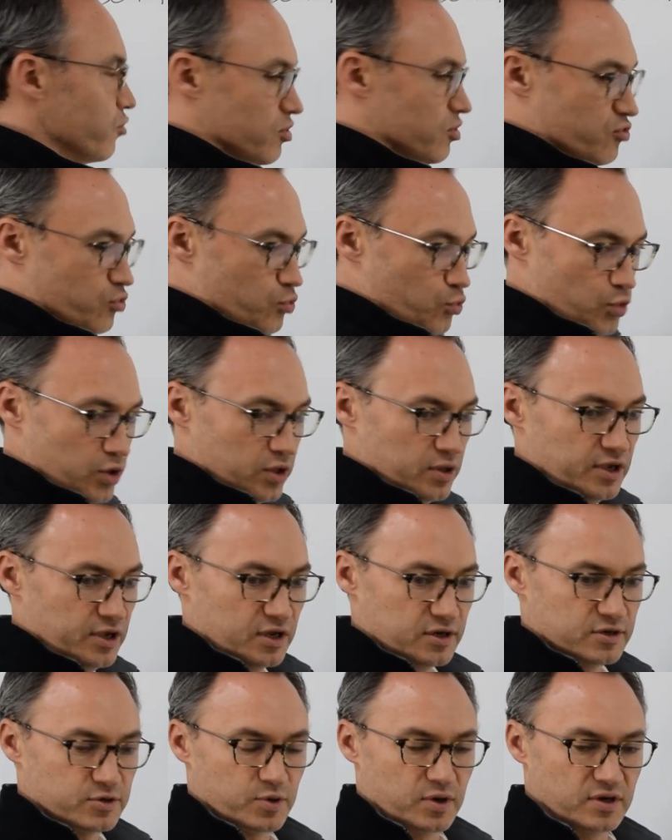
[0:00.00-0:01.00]
it's really
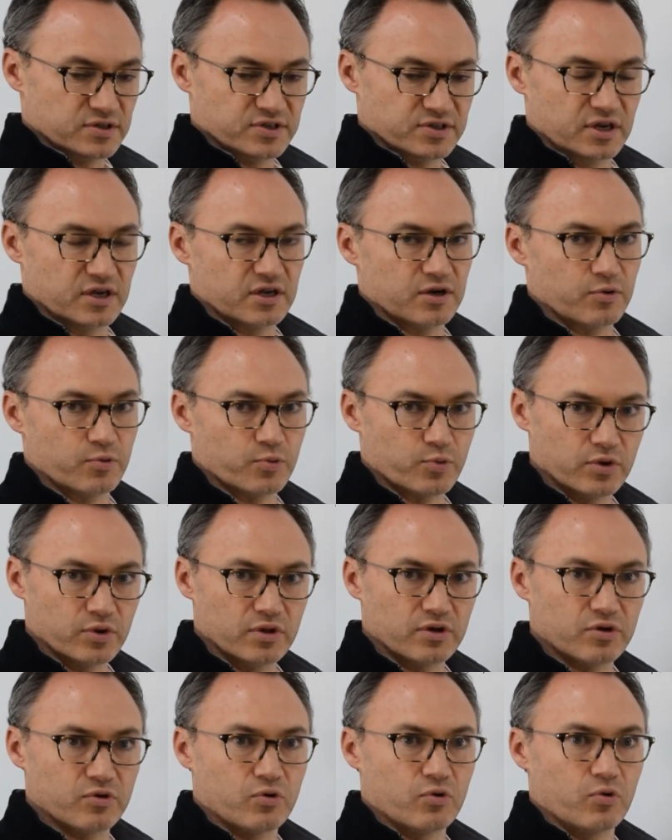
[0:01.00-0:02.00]
interesting in a
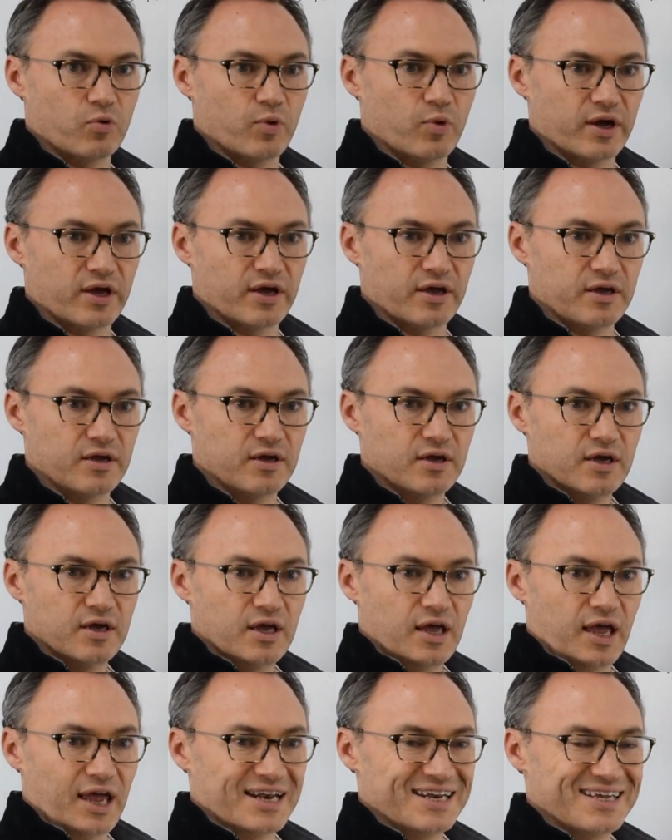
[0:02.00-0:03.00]
really cool way,
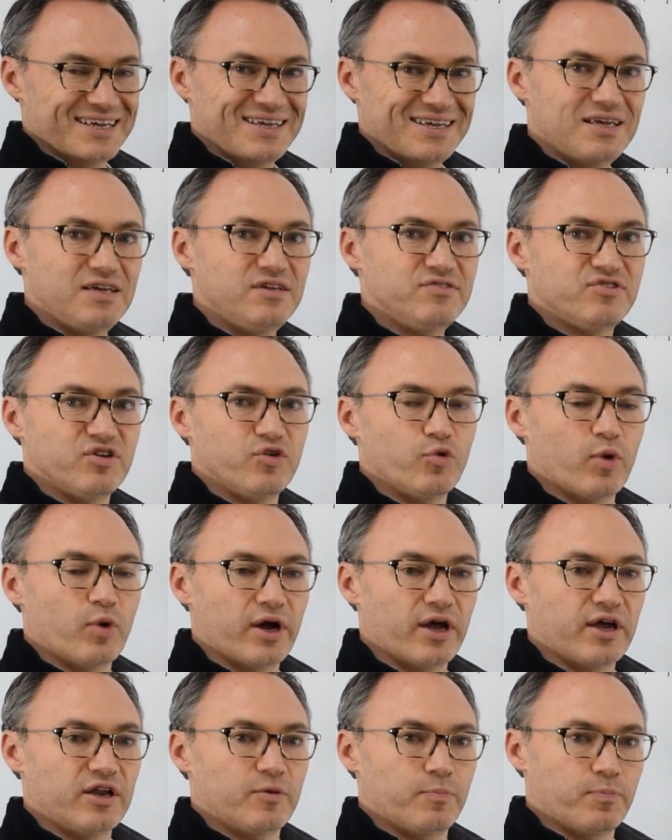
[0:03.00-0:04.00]
an easy
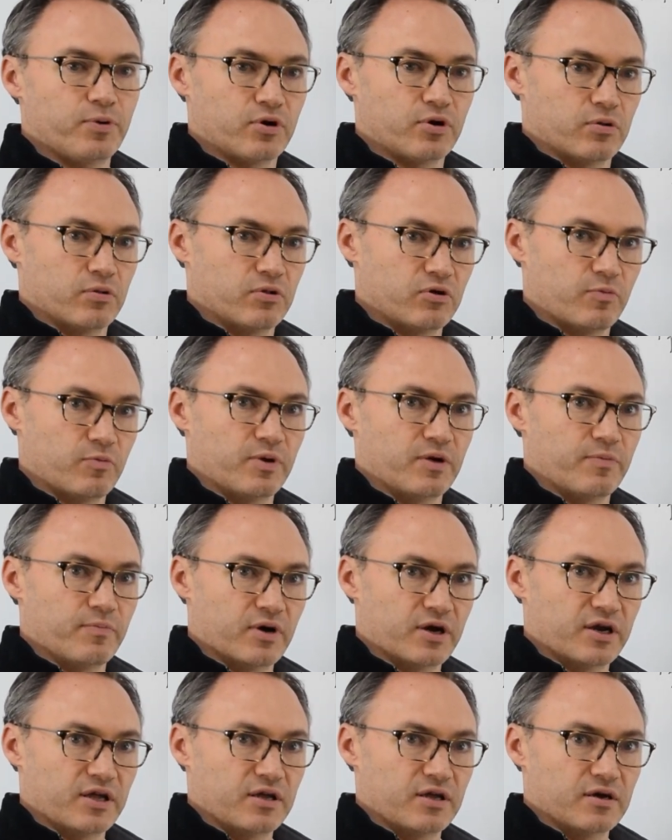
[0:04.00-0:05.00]
way to put a little bit
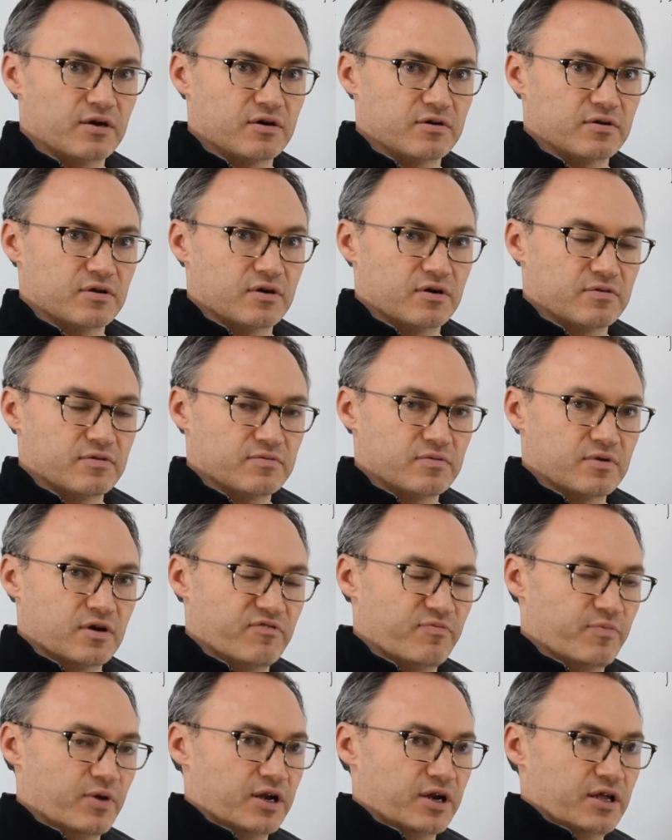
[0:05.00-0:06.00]
money
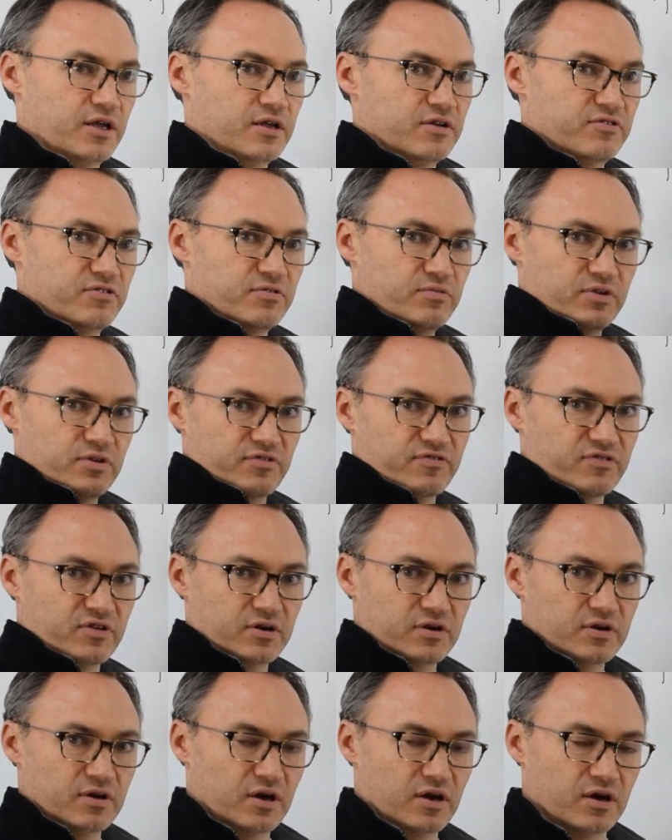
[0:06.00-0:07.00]
into
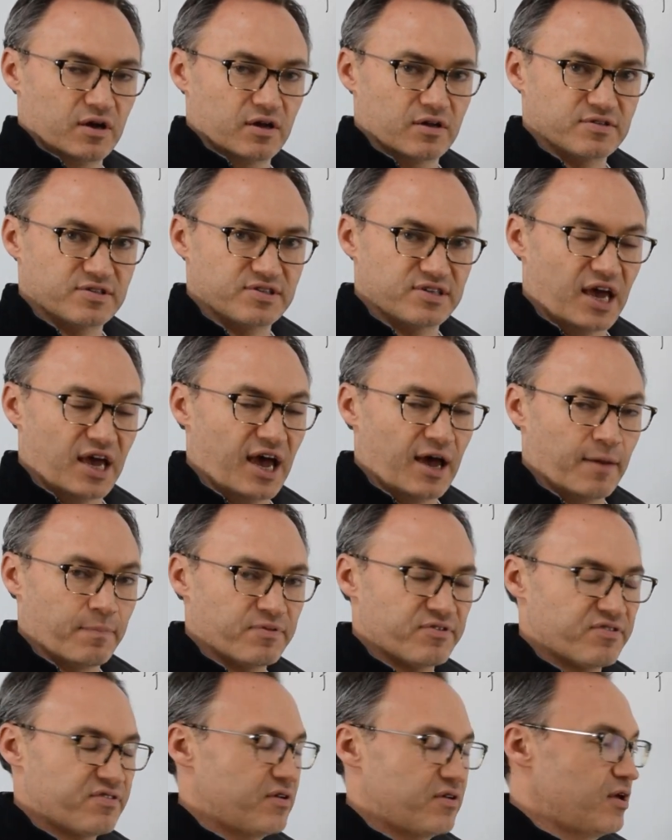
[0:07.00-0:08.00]
different
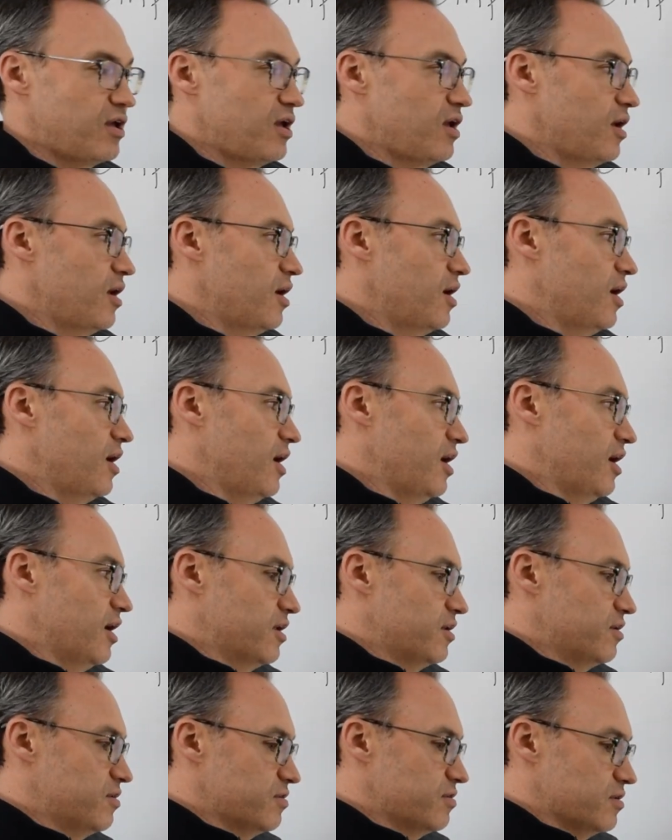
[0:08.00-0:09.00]
zaps
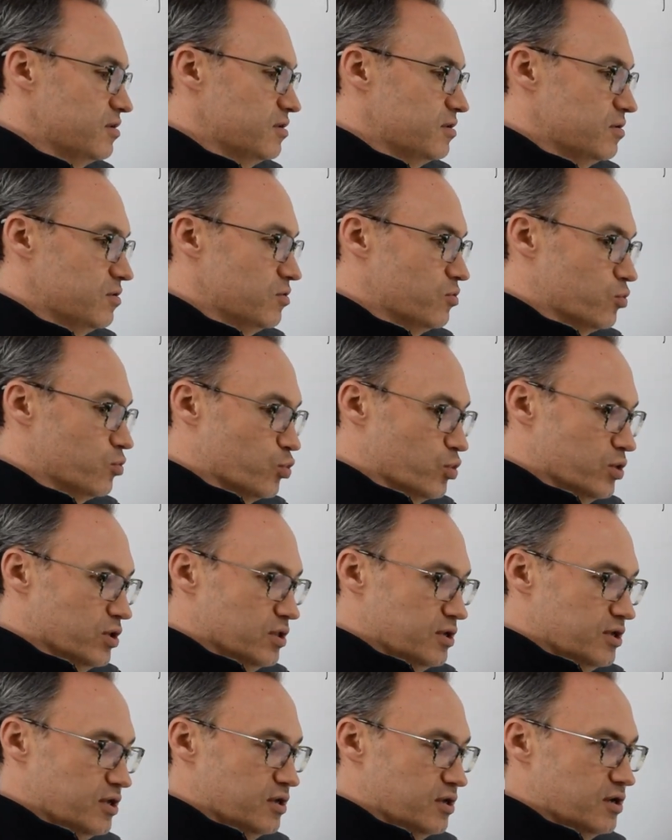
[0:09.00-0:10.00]
and
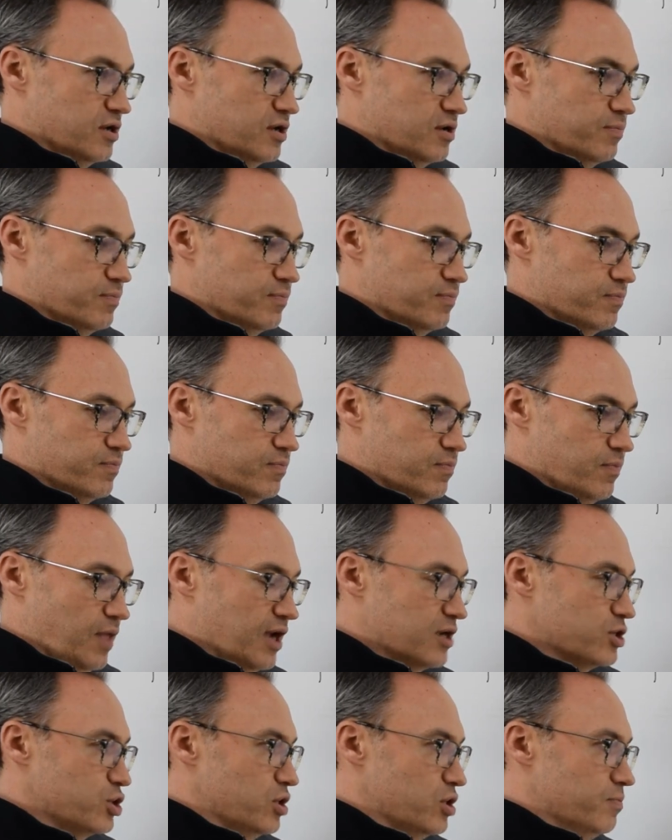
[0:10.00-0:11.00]
really
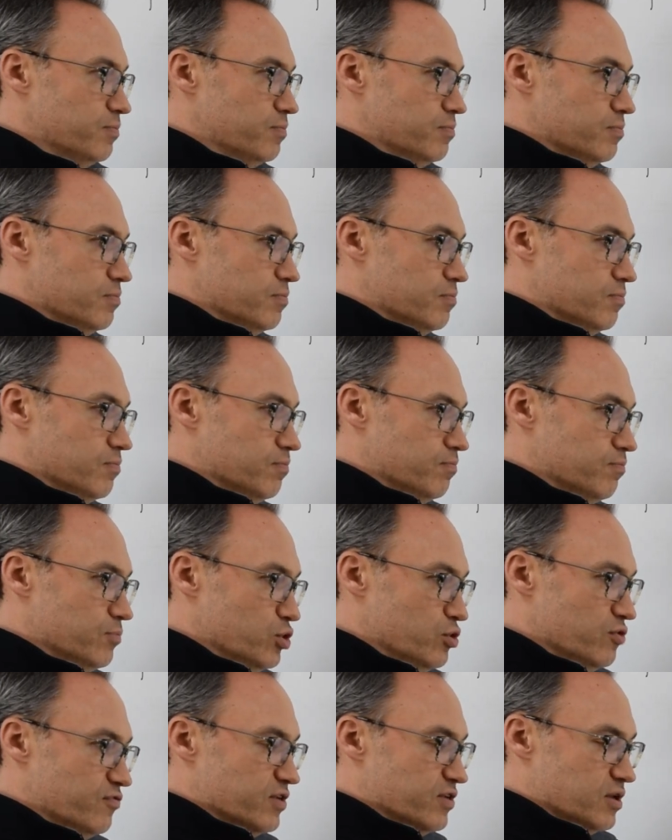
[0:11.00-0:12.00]
actually
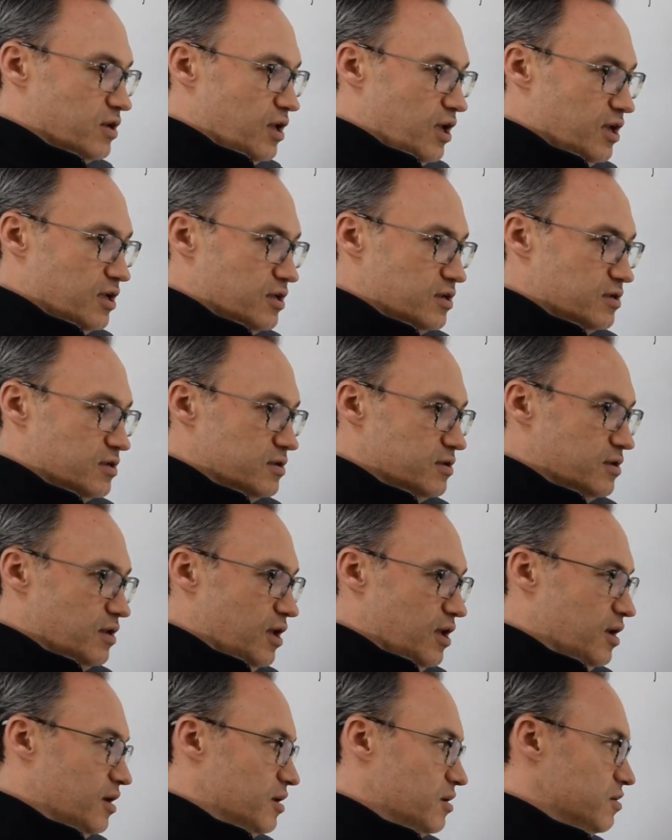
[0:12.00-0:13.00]
move in
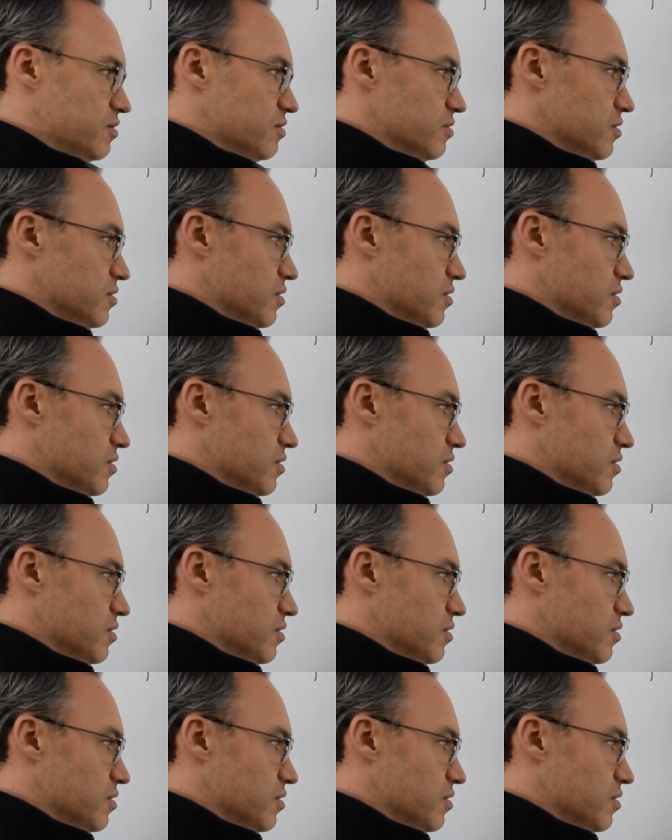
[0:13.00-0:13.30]
and